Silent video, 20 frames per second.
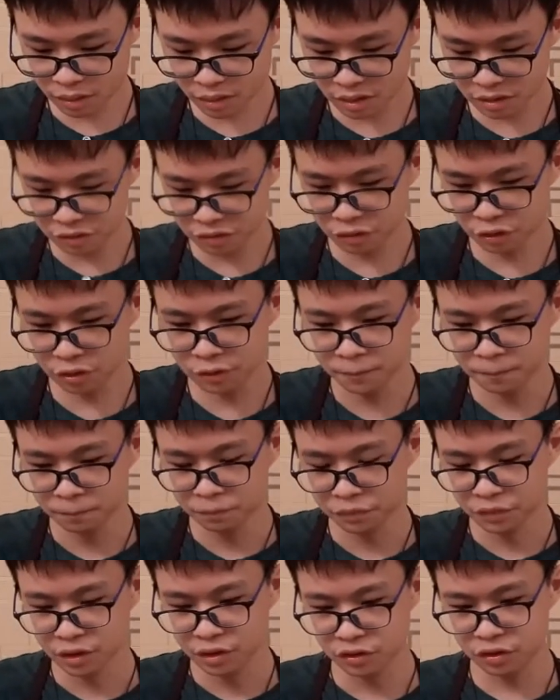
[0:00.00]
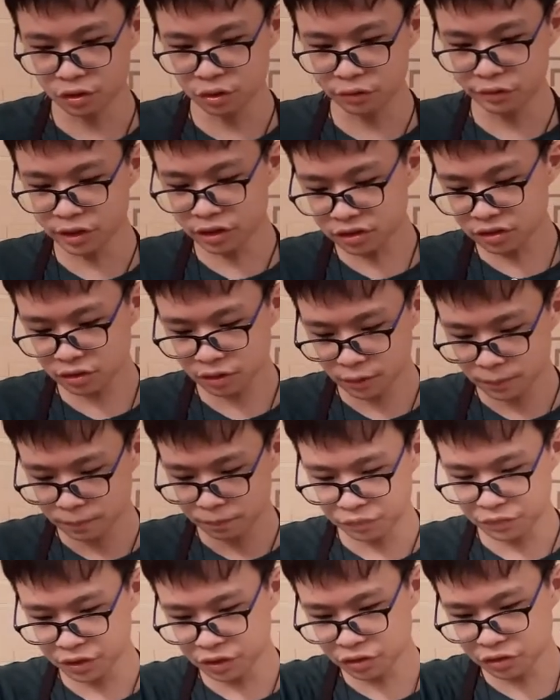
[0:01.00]
That's good. So
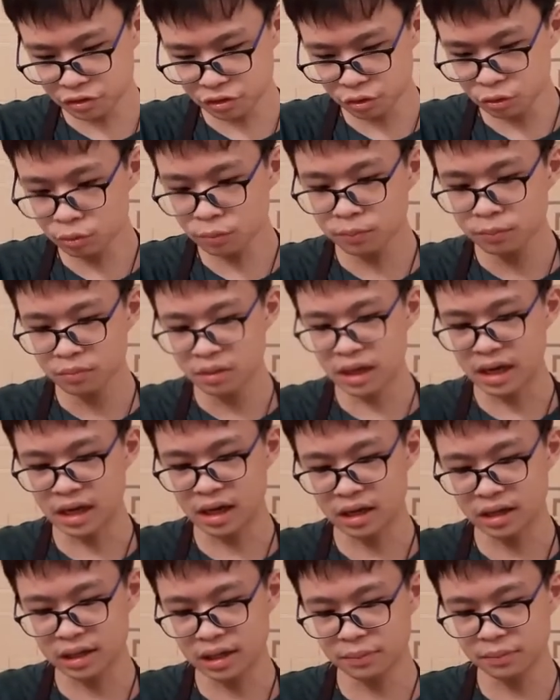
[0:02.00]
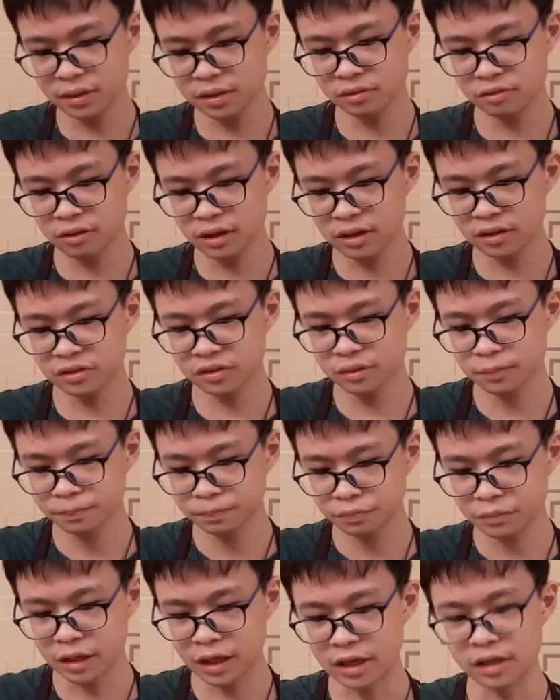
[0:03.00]
these two are lemongrass
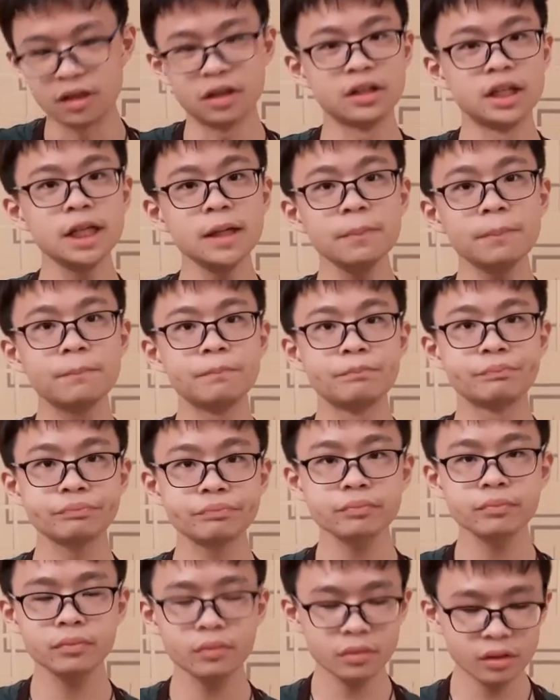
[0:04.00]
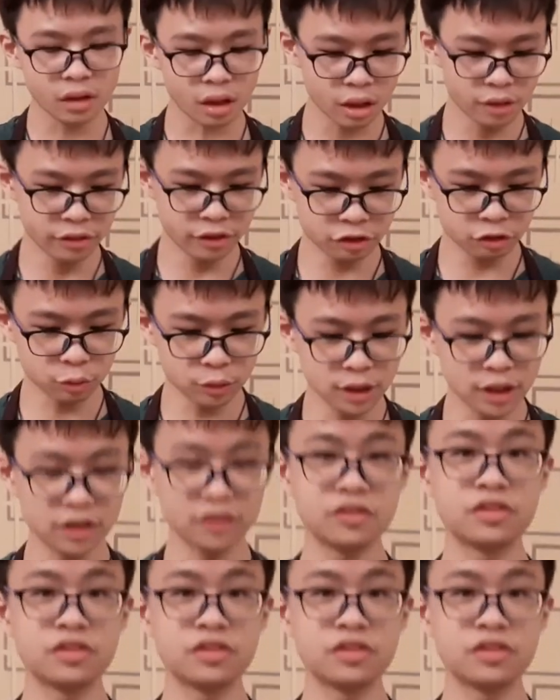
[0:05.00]
and honey. This one is